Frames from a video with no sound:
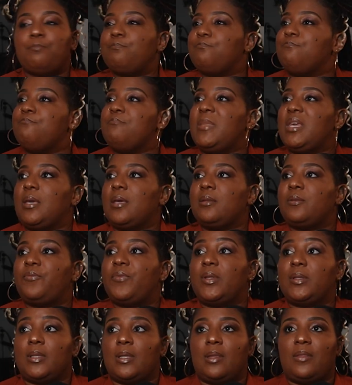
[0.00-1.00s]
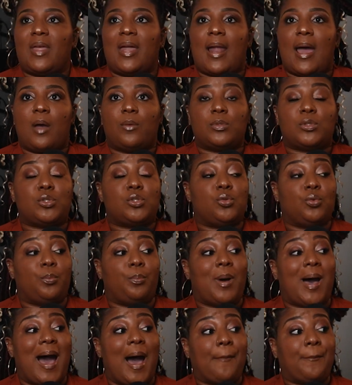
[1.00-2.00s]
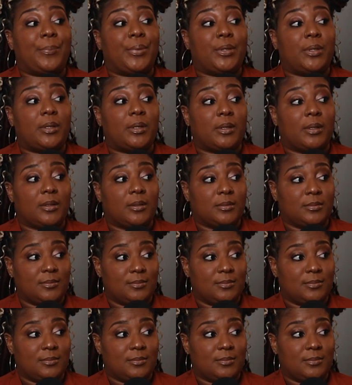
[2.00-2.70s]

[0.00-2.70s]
Men feeling that I was too popular.